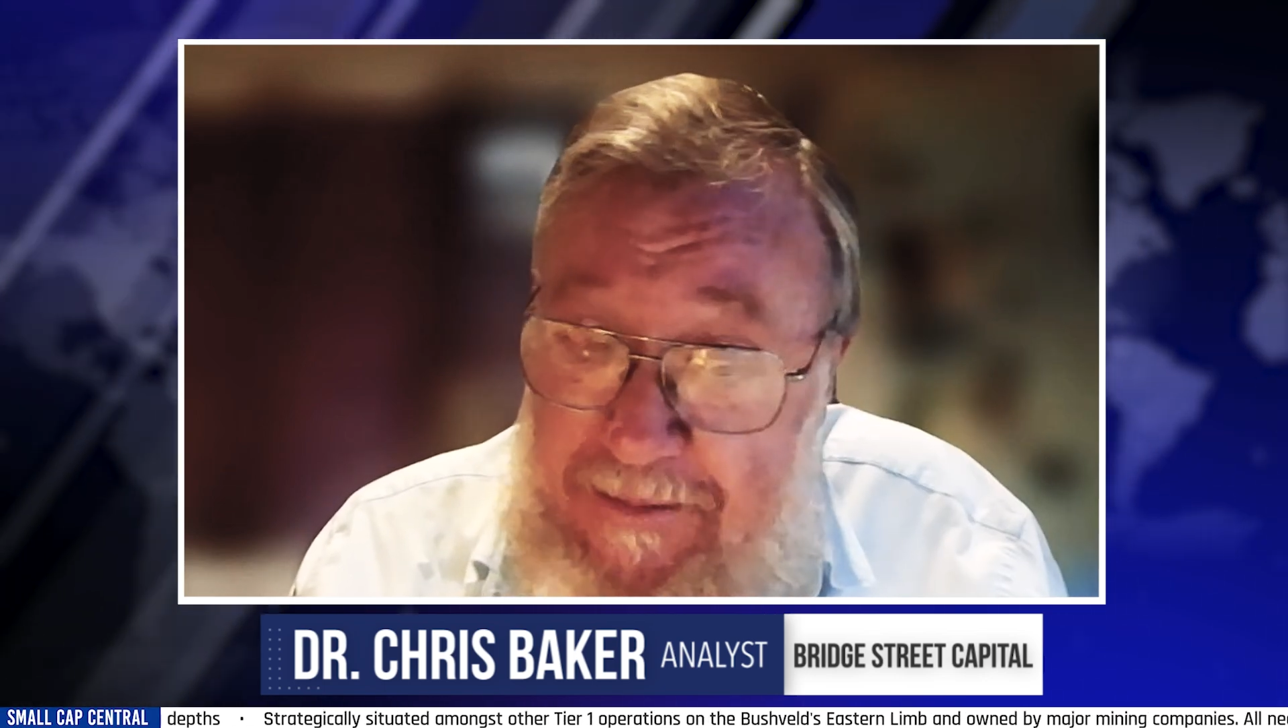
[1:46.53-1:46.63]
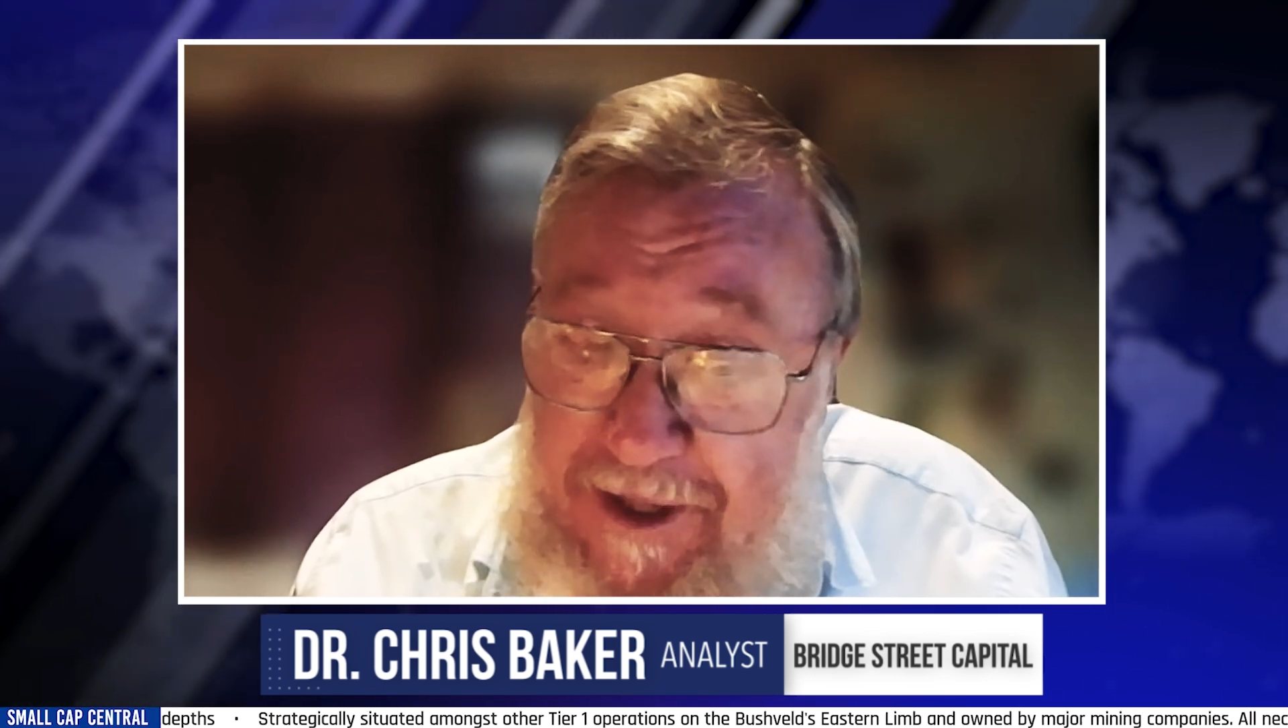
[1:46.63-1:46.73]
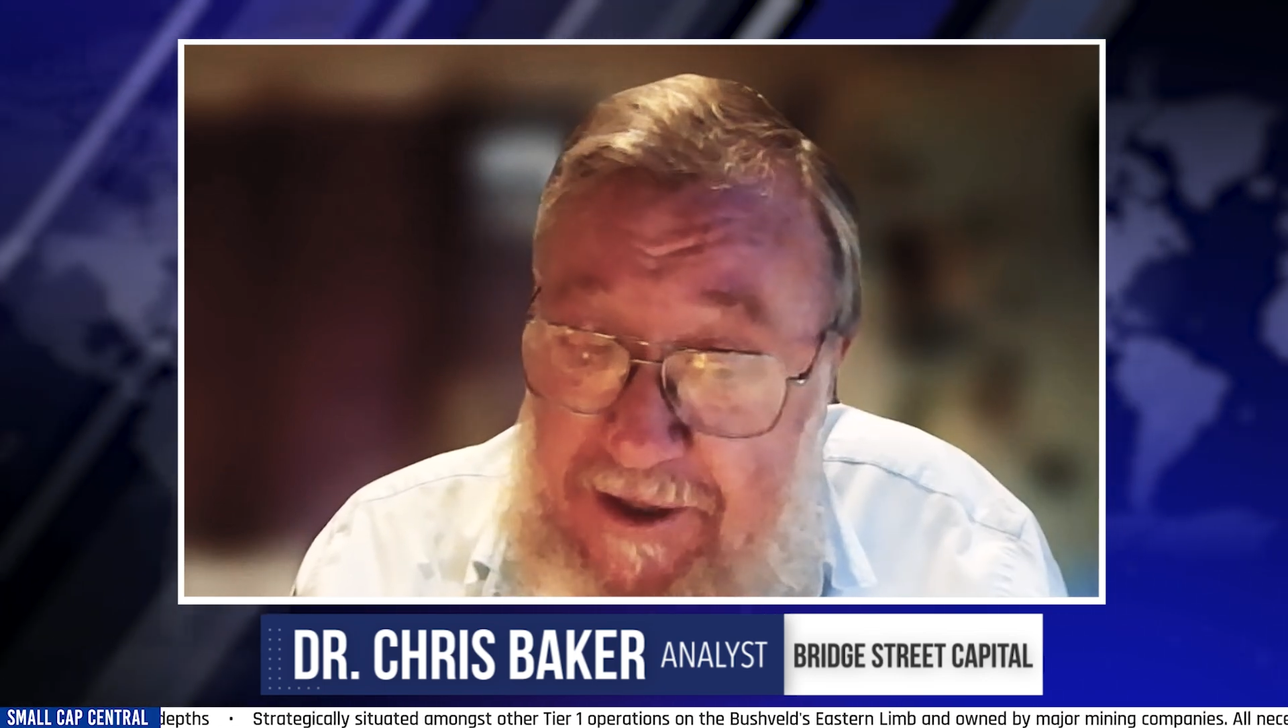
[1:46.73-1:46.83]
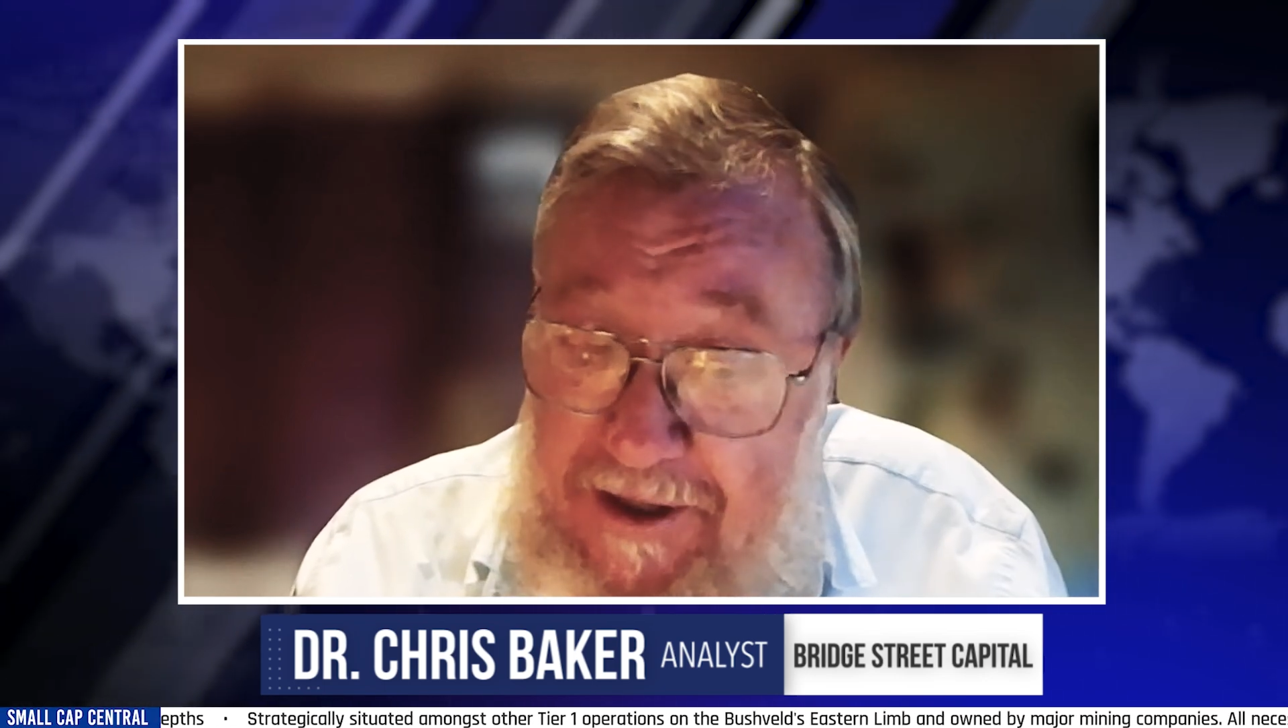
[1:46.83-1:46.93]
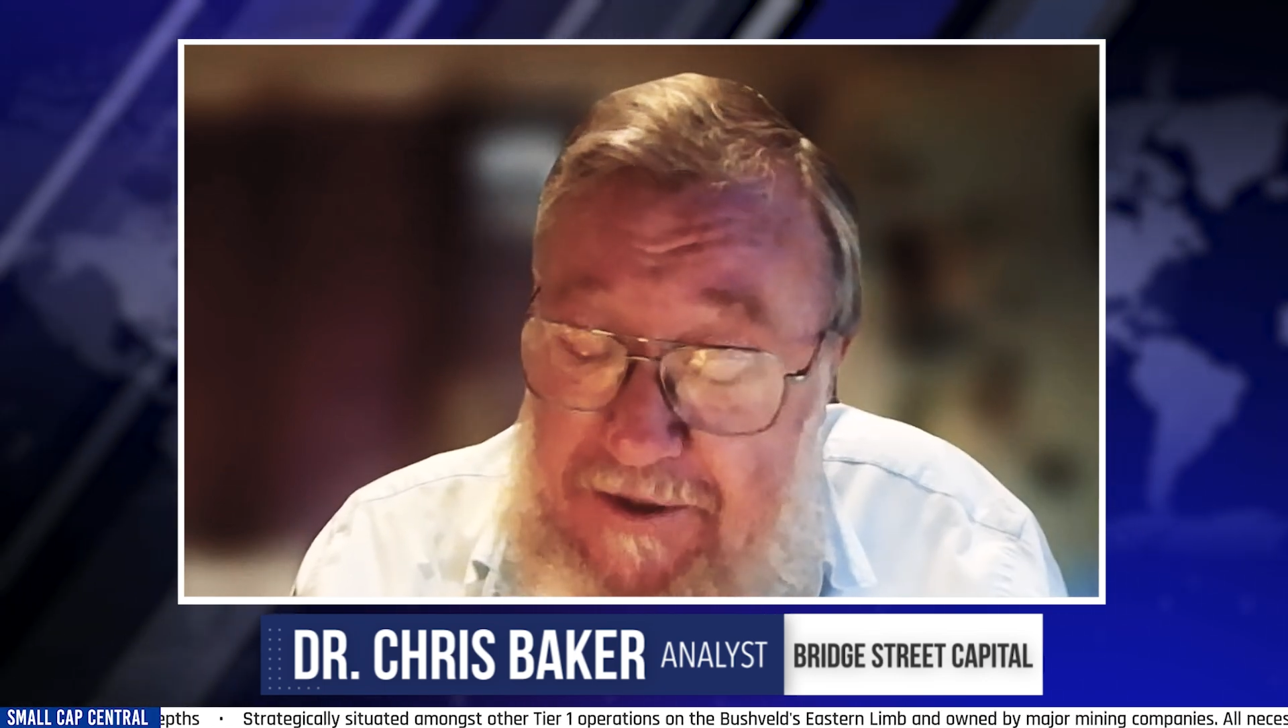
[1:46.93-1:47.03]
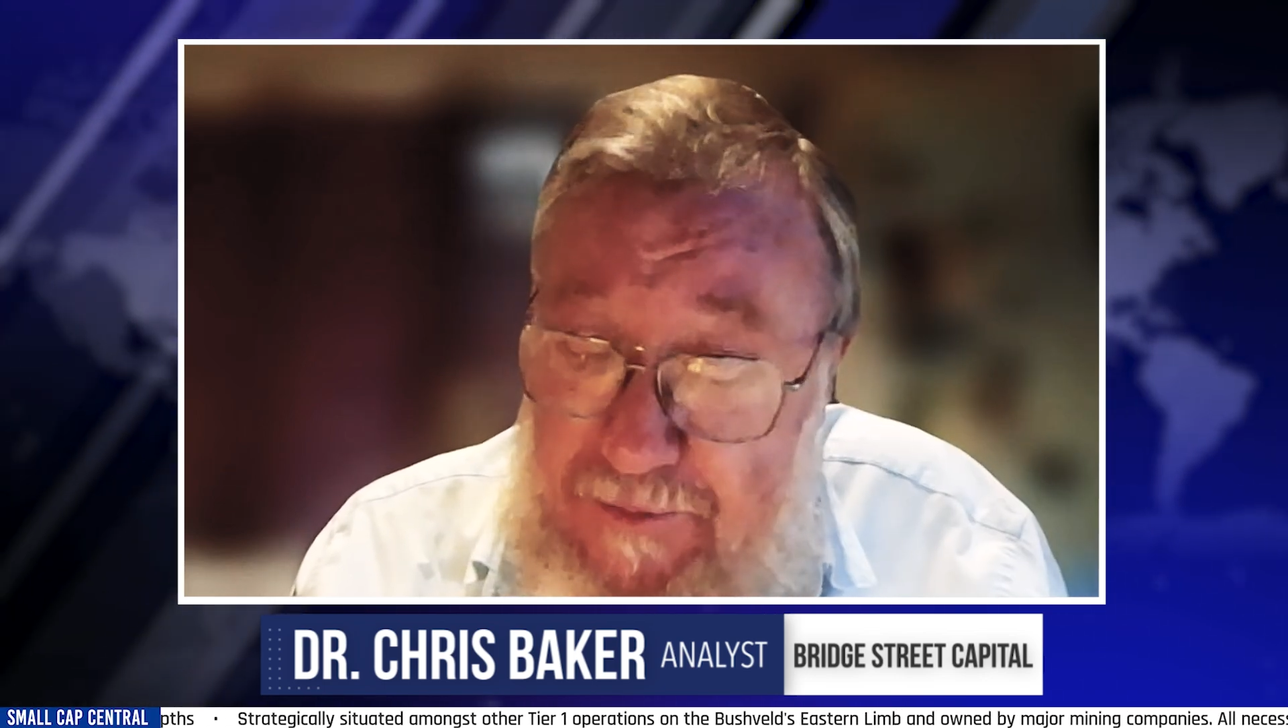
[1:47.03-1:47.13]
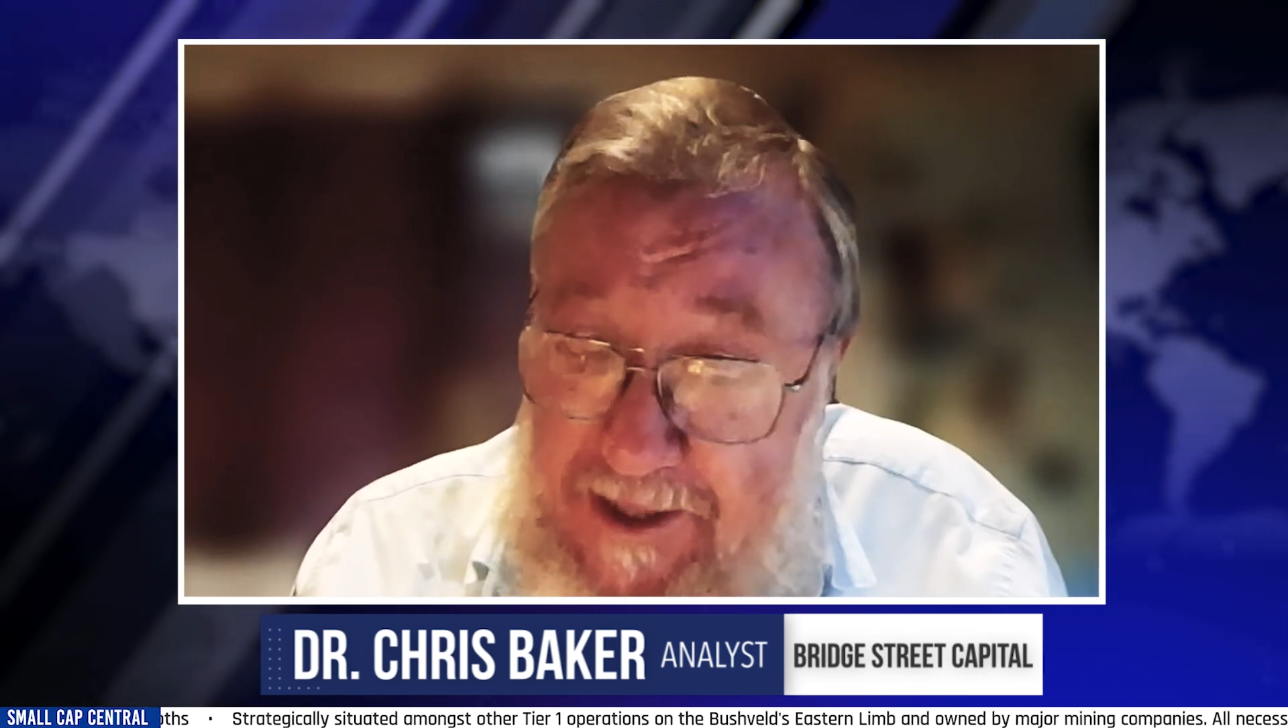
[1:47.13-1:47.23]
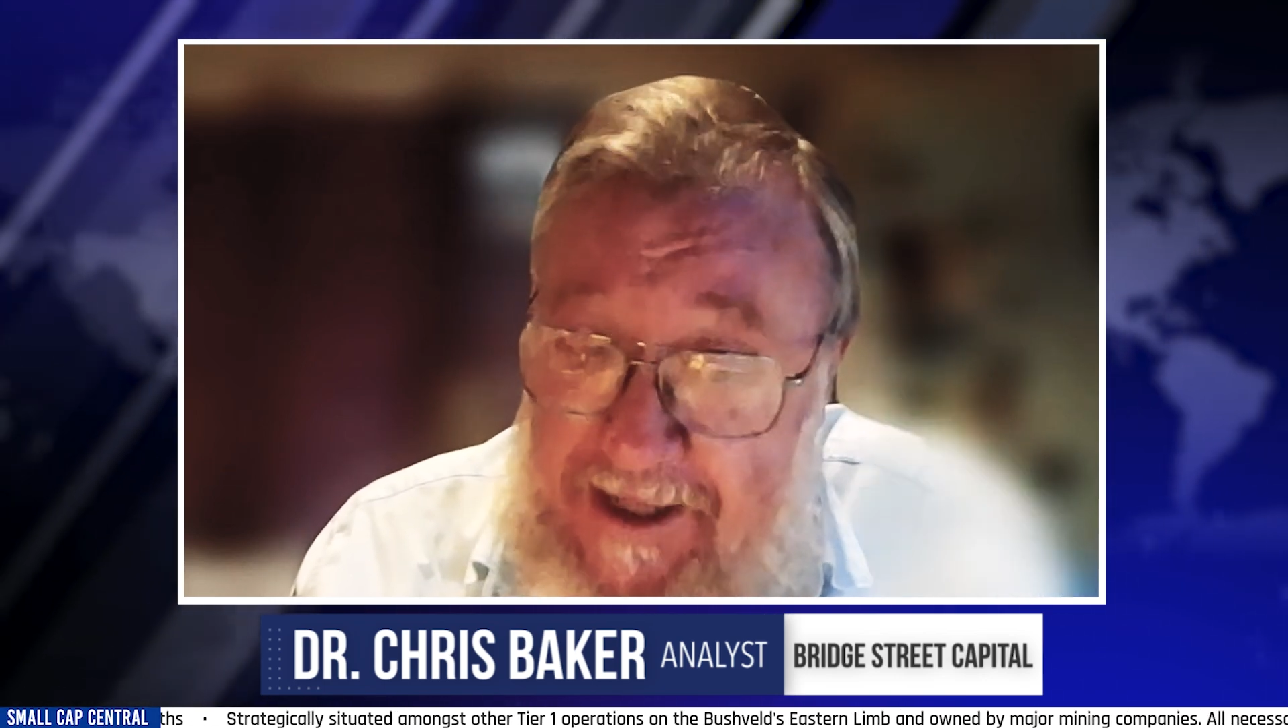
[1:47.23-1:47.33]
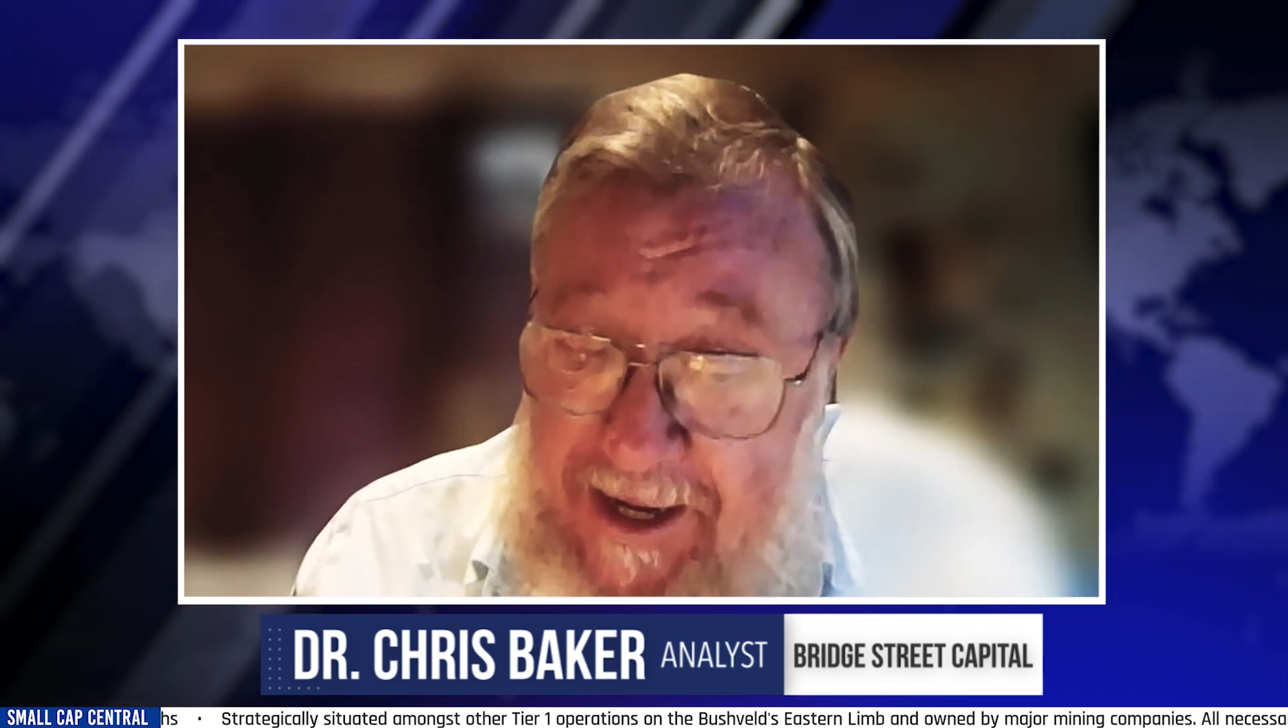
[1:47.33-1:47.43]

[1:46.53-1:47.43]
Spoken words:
So this is really an